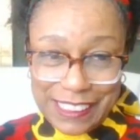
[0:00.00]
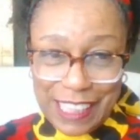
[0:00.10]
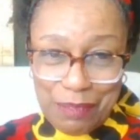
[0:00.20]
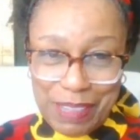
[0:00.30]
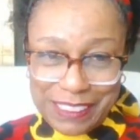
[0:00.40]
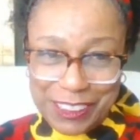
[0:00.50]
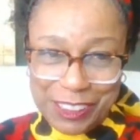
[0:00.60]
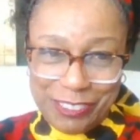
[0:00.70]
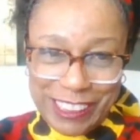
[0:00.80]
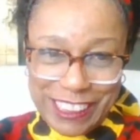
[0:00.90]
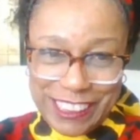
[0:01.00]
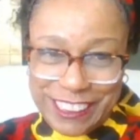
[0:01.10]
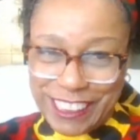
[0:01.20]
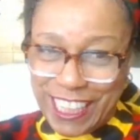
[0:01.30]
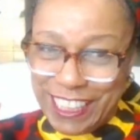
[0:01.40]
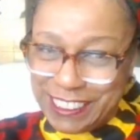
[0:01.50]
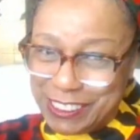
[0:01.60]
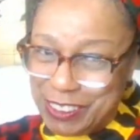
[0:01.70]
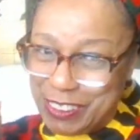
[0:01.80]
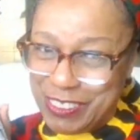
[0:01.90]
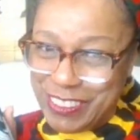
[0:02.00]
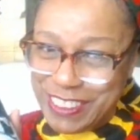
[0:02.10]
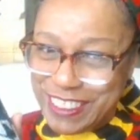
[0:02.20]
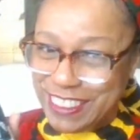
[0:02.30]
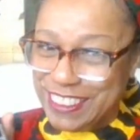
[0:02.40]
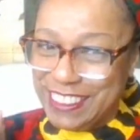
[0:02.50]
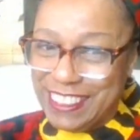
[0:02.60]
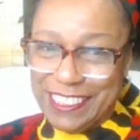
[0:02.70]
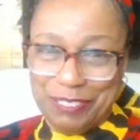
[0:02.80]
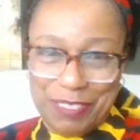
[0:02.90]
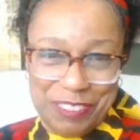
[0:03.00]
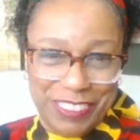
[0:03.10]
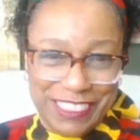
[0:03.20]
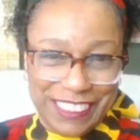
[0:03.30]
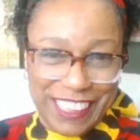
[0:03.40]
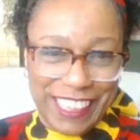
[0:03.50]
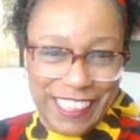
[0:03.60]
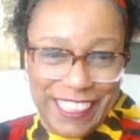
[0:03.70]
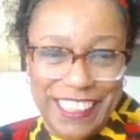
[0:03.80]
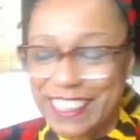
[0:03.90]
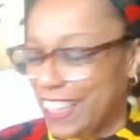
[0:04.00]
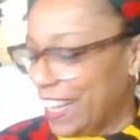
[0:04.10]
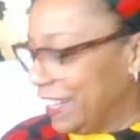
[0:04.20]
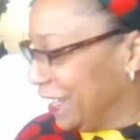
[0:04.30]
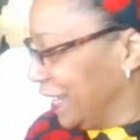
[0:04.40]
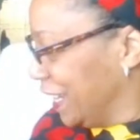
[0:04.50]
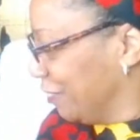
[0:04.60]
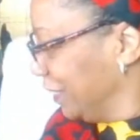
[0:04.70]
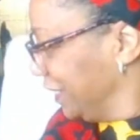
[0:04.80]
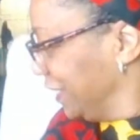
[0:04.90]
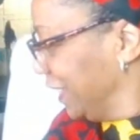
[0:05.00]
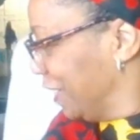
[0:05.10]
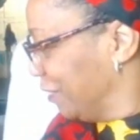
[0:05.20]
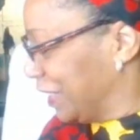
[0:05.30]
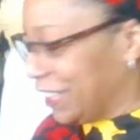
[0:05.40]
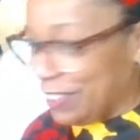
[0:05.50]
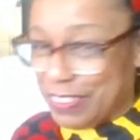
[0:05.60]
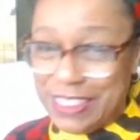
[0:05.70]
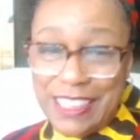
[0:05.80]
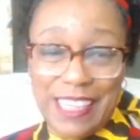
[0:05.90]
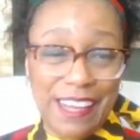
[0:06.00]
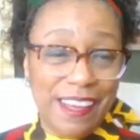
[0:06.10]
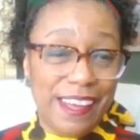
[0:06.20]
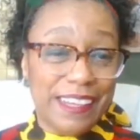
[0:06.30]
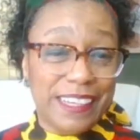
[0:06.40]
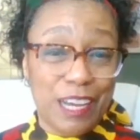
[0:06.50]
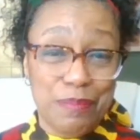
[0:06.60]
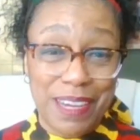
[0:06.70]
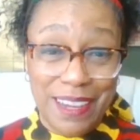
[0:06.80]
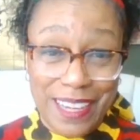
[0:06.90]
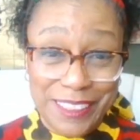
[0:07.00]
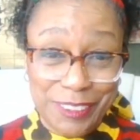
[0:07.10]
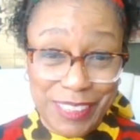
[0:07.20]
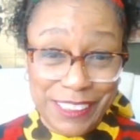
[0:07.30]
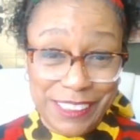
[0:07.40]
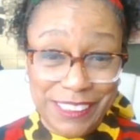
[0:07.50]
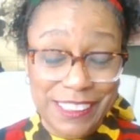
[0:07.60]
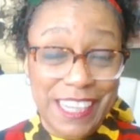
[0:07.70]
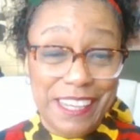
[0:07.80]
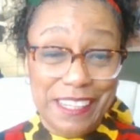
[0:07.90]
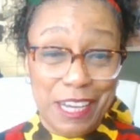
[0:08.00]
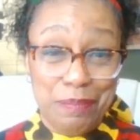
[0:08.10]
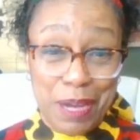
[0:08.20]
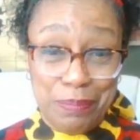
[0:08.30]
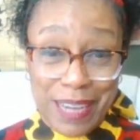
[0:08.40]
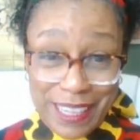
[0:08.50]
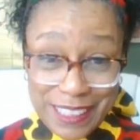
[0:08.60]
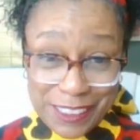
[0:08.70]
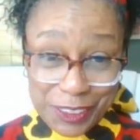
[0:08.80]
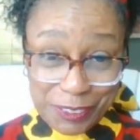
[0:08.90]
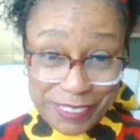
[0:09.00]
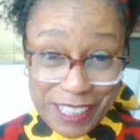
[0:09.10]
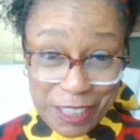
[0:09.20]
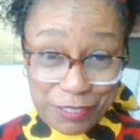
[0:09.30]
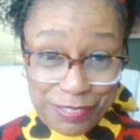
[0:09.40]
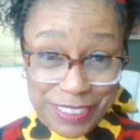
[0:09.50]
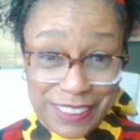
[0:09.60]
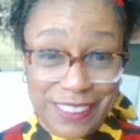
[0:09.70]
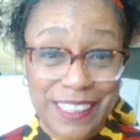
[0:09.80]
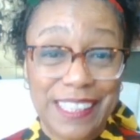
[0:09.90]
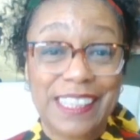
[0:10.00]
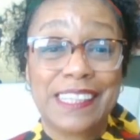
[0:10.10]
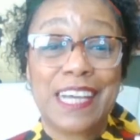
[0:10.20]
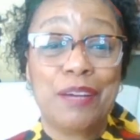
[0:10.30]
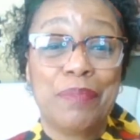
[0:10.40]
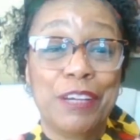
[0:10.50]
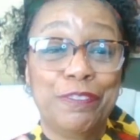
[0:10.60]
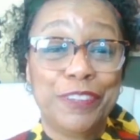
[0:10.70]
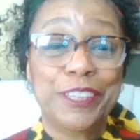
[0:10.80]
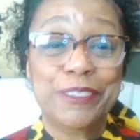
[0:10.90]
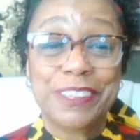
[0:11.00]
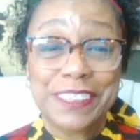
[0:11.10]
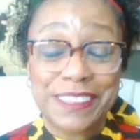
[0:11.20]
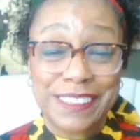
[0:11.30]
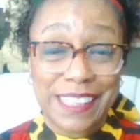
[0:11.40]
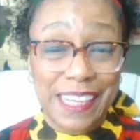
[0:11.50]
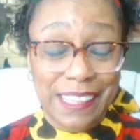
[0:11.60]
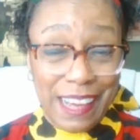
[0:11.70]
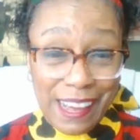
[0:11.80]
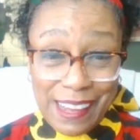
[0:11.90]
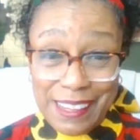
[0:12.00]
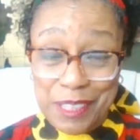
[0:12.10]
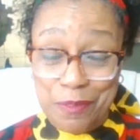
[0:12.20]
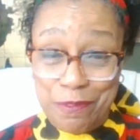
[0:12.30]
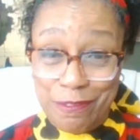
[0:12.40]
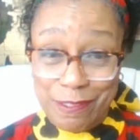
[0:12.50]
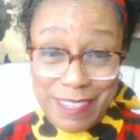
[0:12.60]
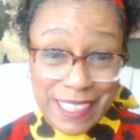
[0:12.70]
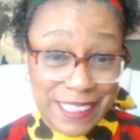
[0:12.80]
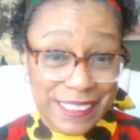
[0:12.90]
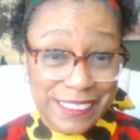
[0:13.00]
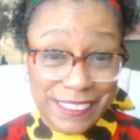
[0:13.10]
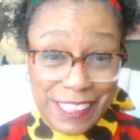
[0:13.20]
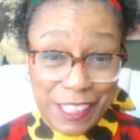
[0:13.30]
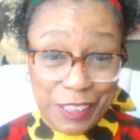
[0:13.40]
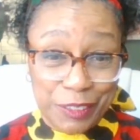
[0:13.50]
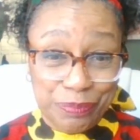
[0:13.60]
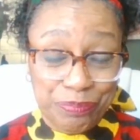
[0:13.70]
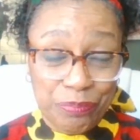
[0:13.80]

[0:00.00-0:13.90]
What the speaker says: Got my Serena Jakes going. That's my first lady. I love it, love it, love it. Got my hydration, got my Black History outfit, got my viewers, and I am ready to go.